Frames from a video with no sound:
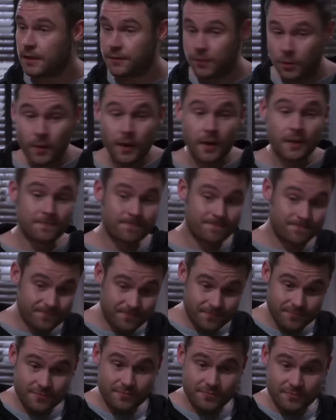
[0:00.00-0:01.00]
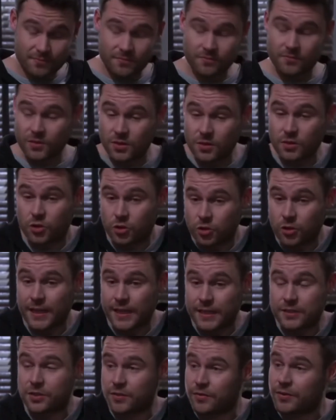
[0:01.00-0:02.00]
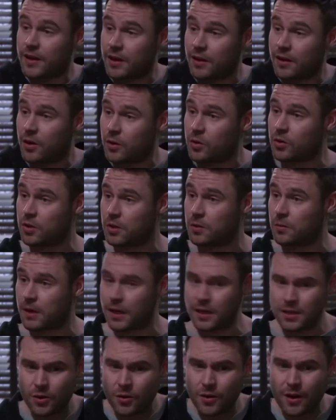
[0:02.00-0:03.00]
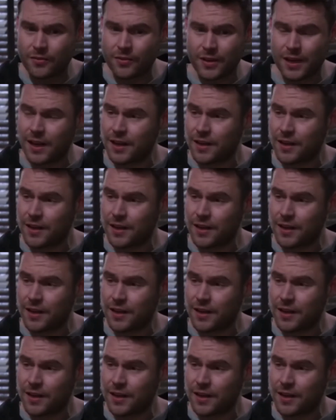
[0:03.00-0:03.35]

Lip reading: are trying to figure out who you are, you don't have to hide it